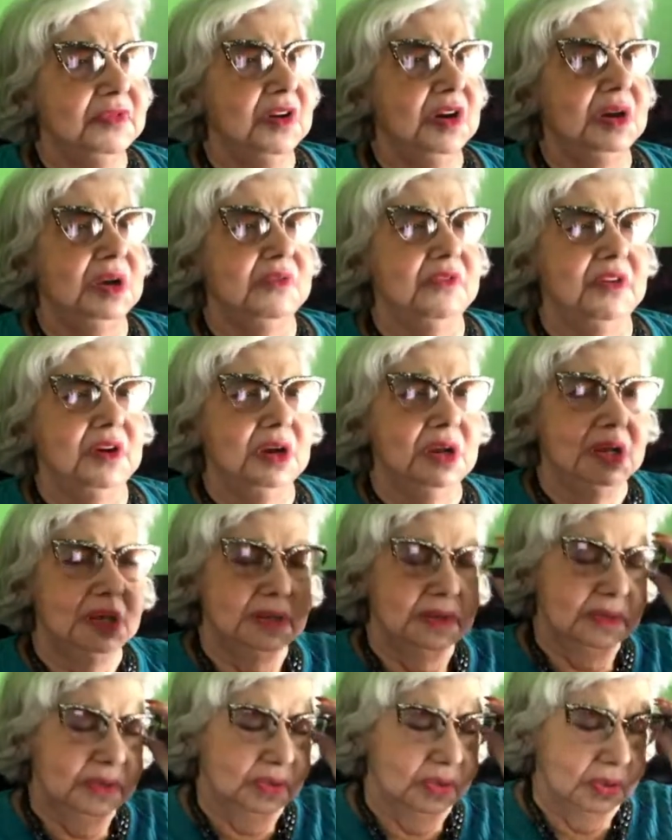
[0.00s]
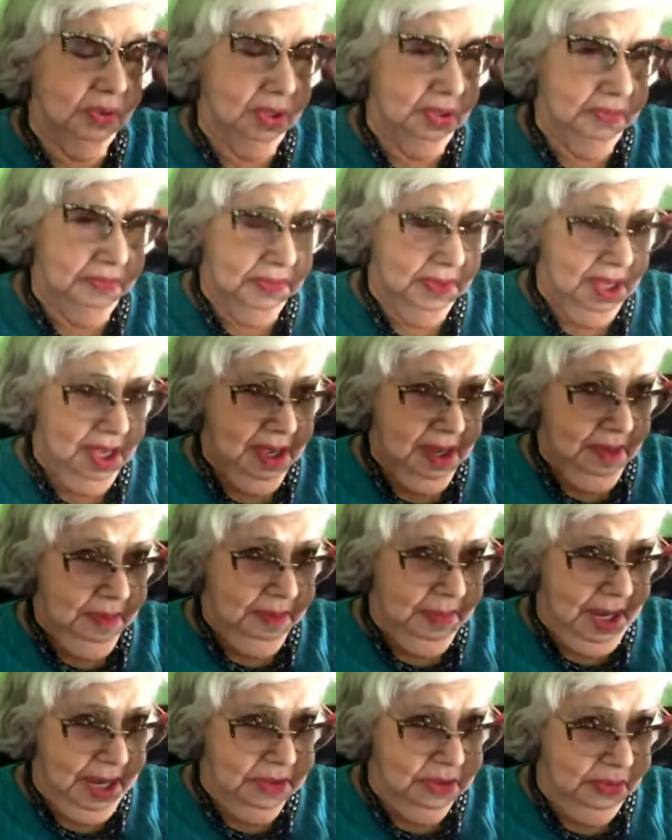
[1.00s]
very, very cool.
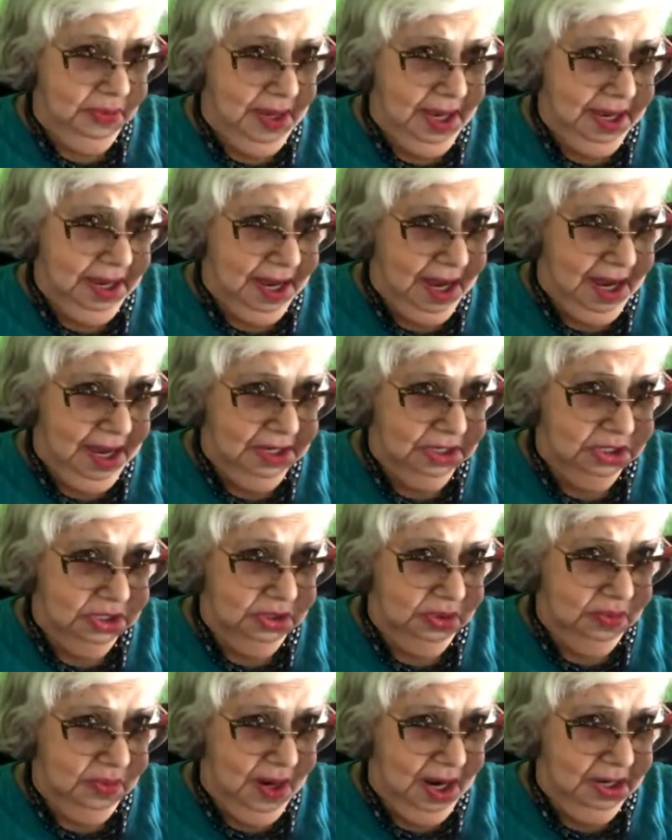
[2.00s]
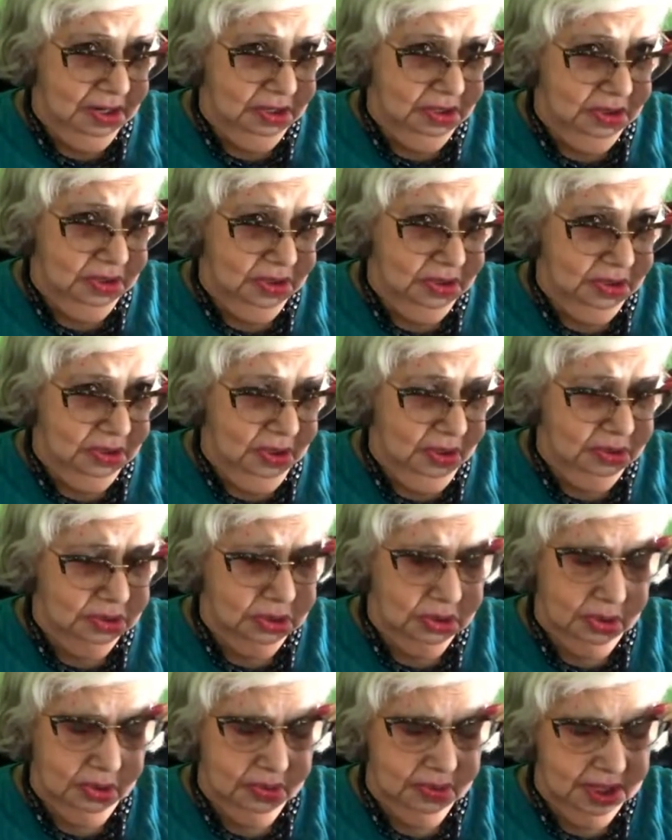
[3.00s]
By the way, I do want you to know,
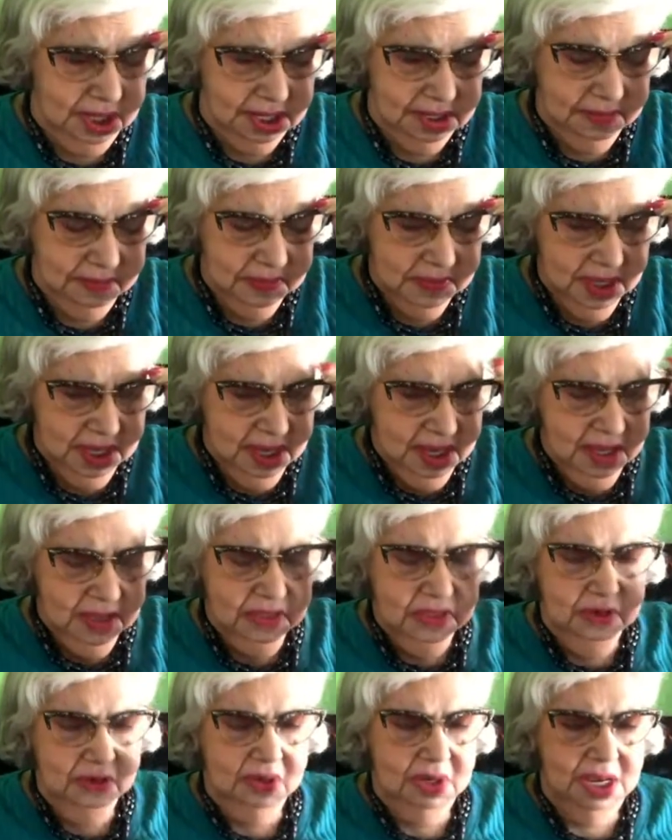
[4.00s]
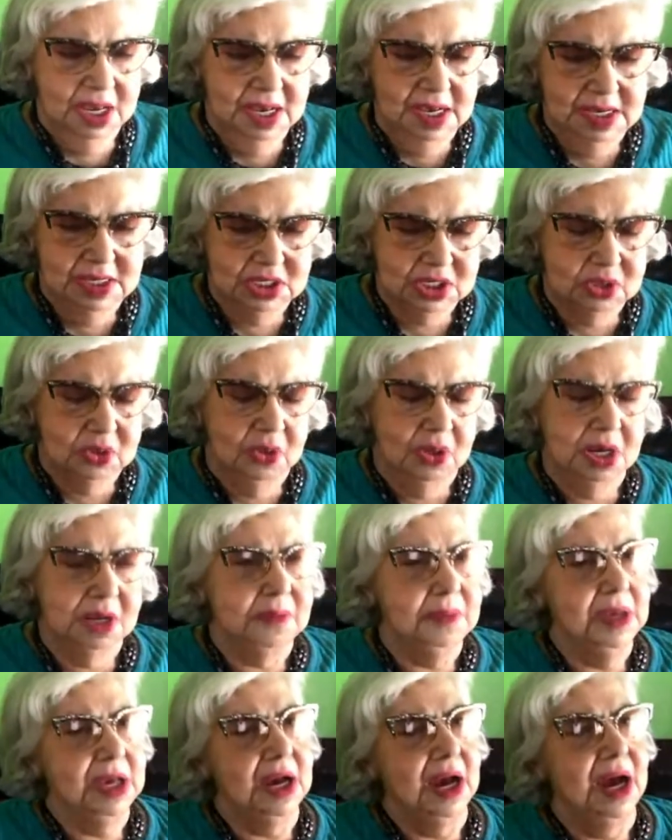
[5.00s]
Doreen, there is going
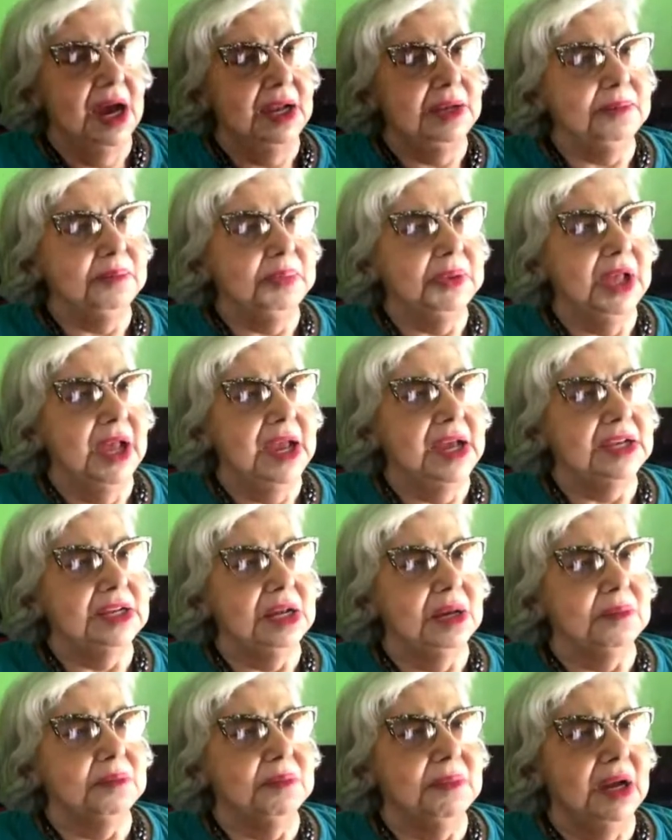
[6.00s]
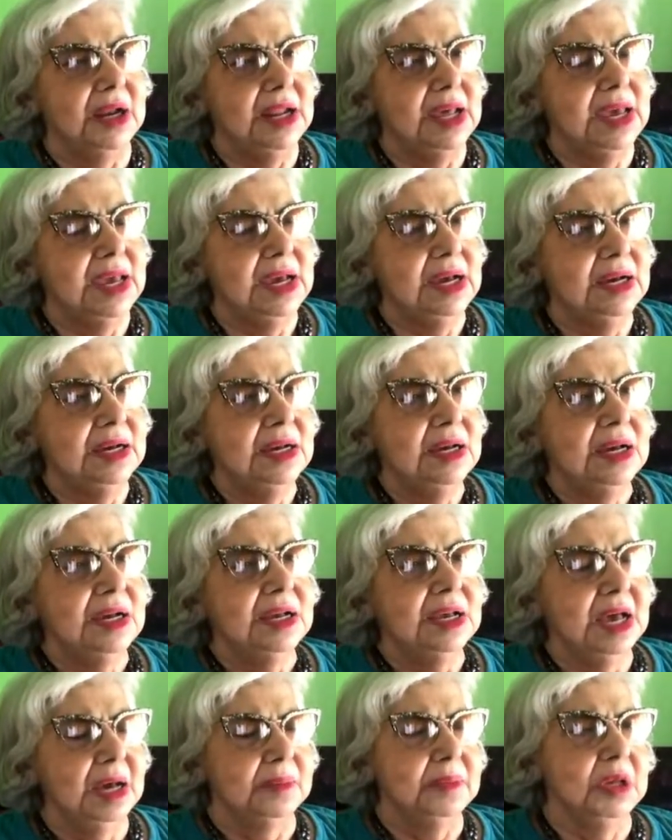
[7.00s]
to be unplanned money
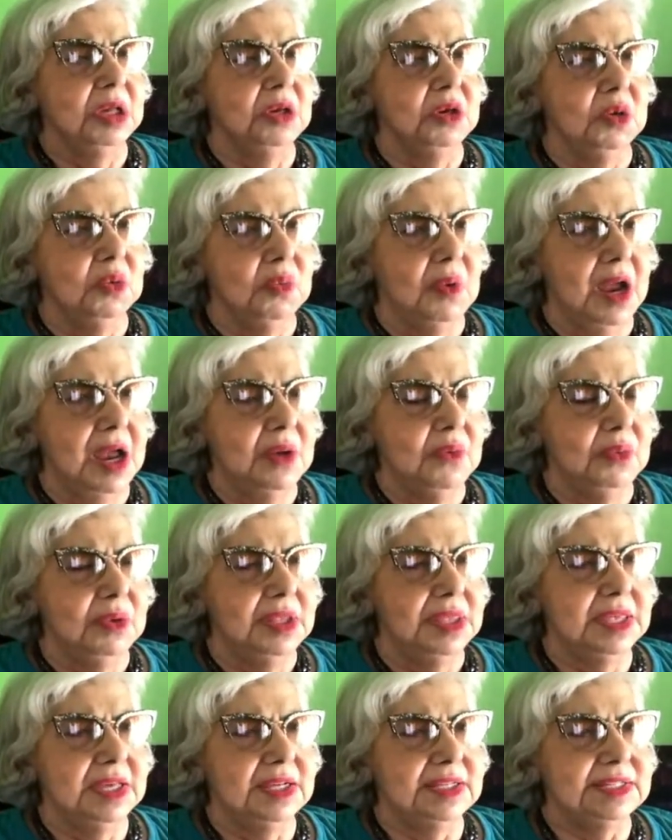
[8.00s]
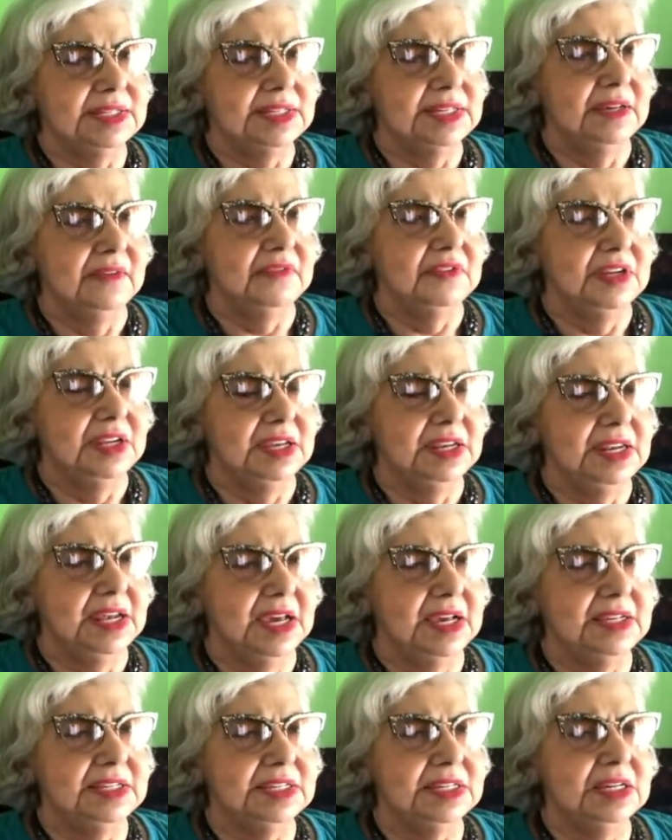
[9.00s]
coming your way within 70
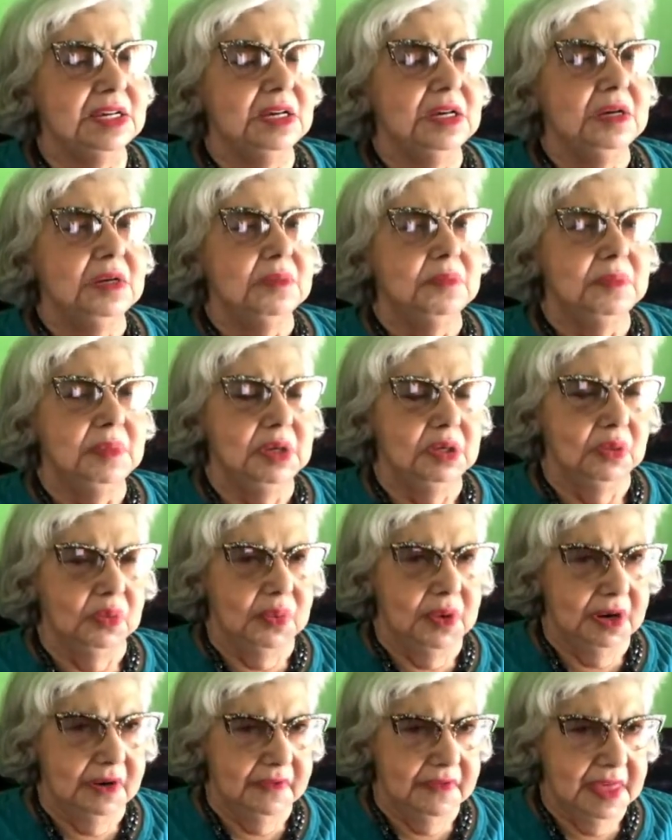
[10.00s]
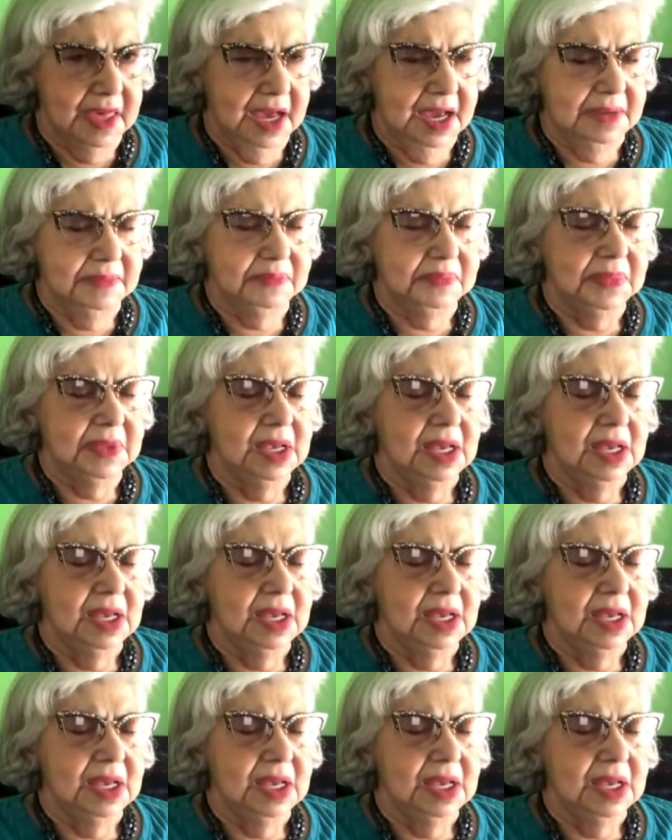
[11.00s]
days. Be aware of that.